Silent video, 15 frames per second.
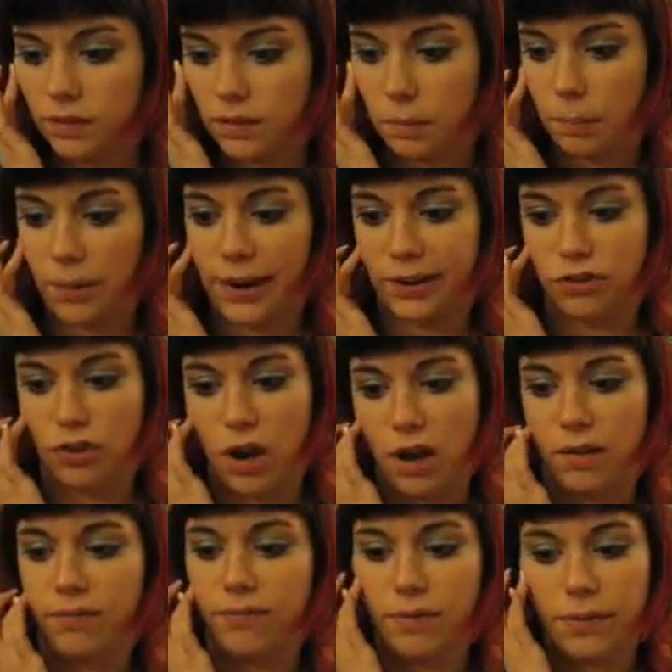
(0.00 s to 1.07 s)
To branch
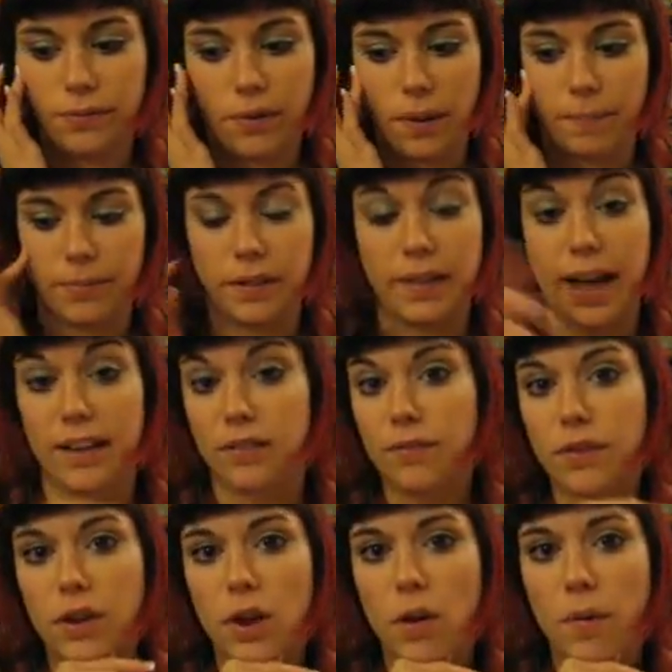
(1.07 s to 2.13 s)
off from the last
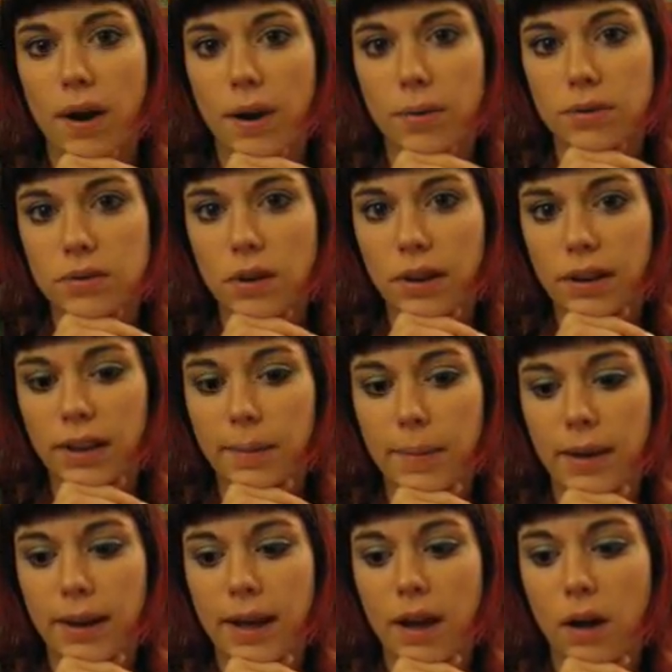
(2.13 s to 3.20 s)
video where I was talking
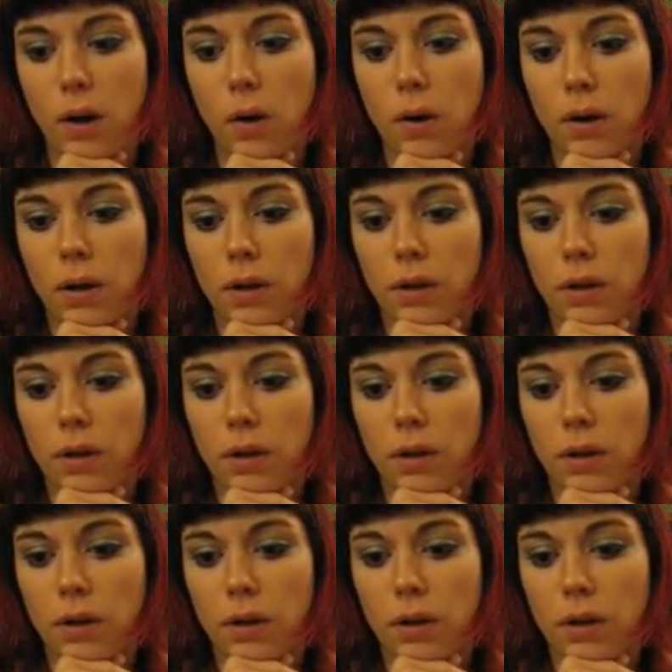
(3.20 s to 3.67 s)
about how